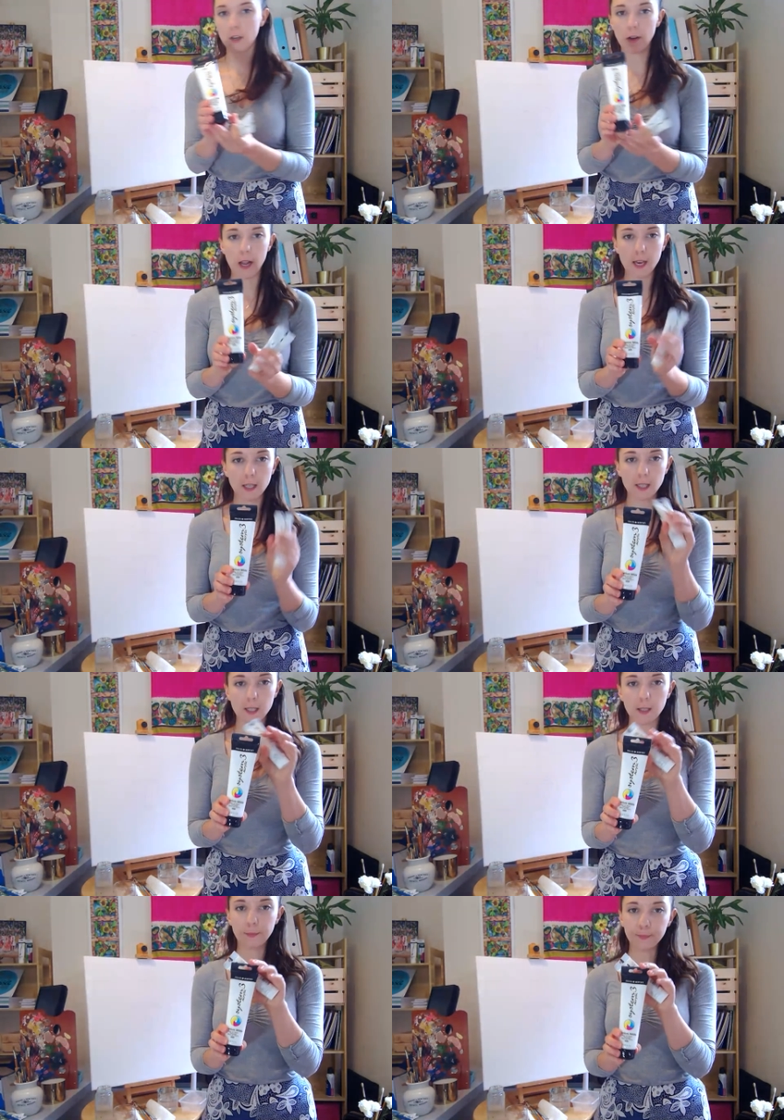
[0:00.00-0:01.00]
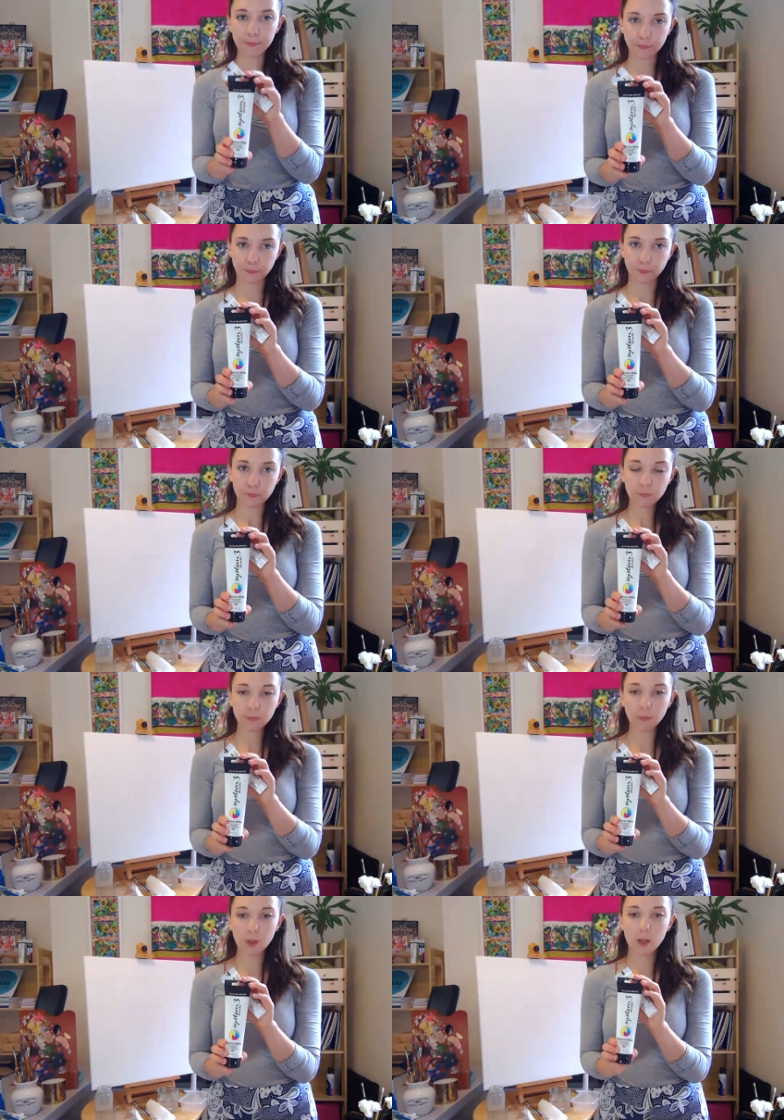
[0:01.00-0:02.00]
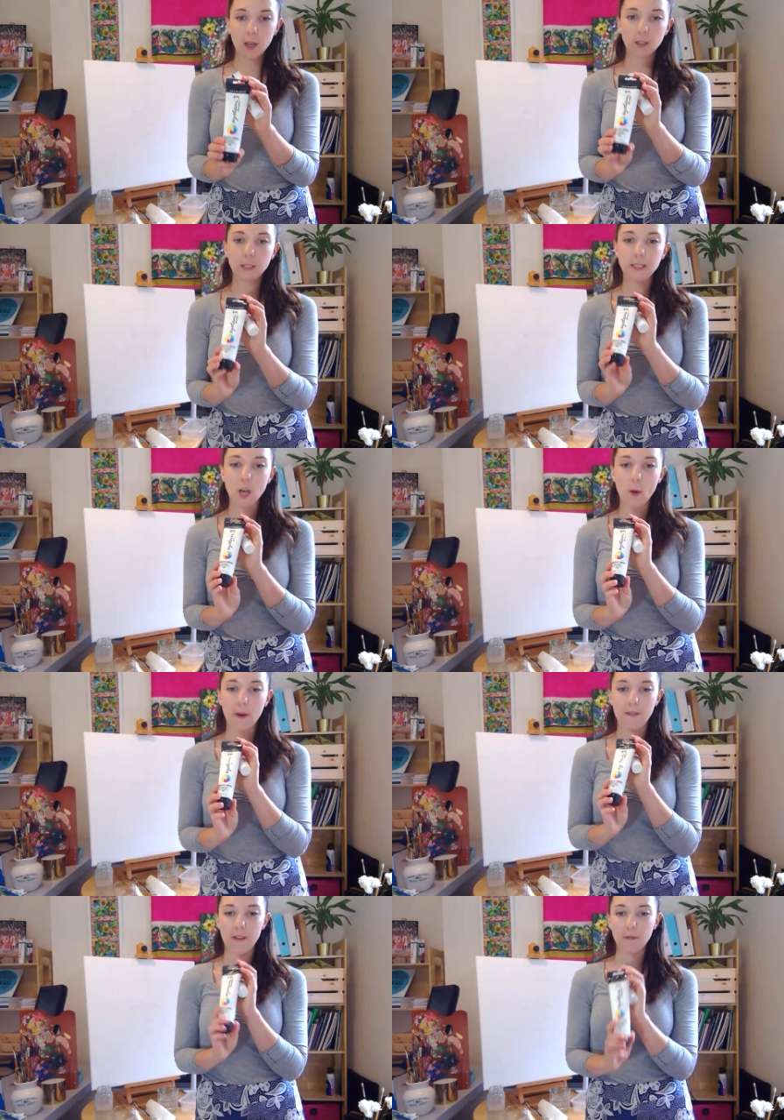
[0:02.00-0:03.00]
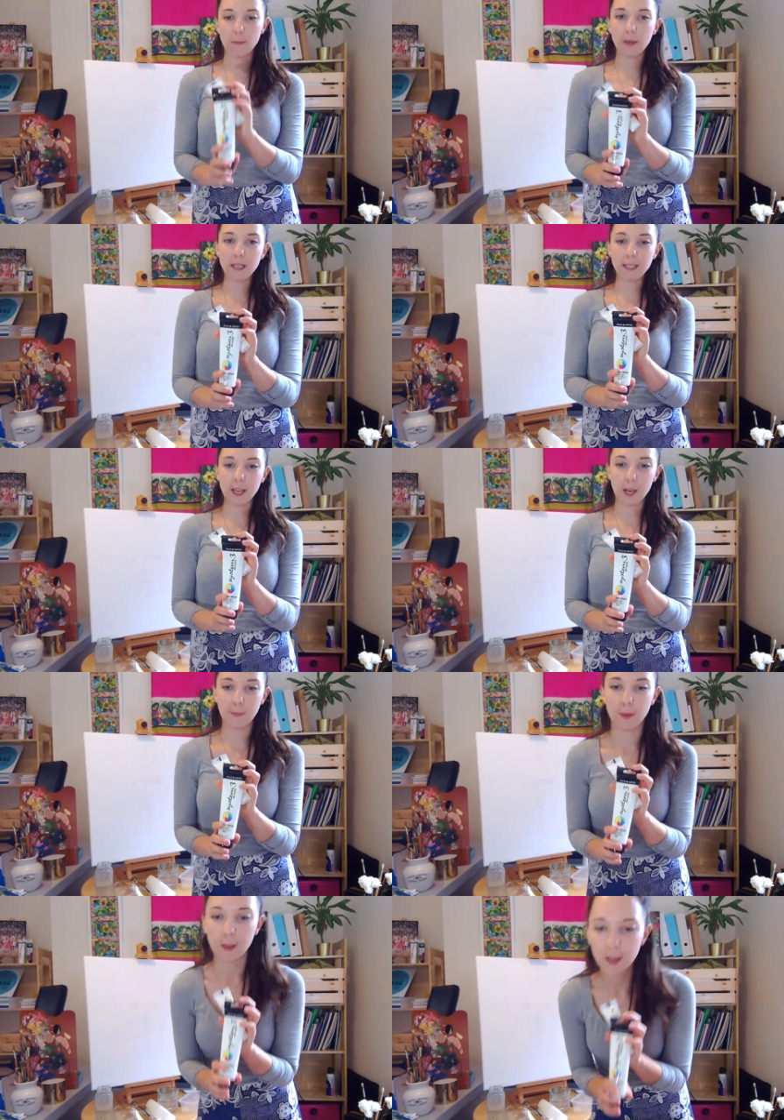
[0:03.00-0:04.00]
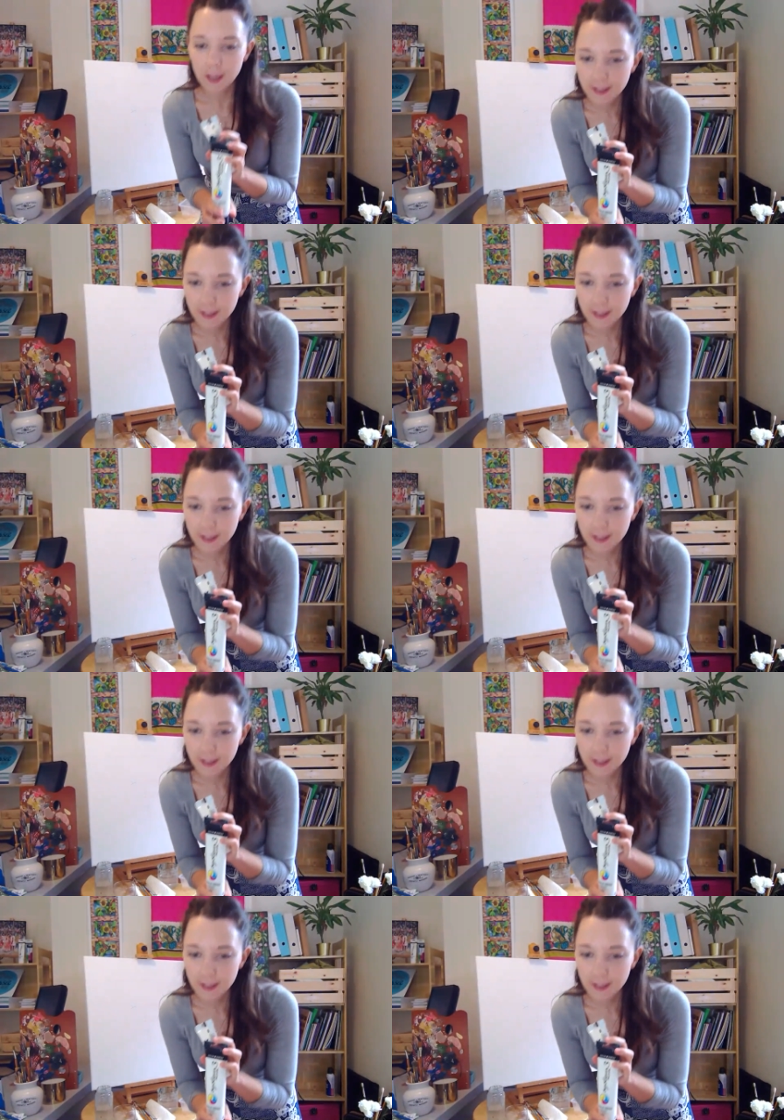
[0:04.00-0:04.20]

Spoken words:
acrylics. These are my favourite medium.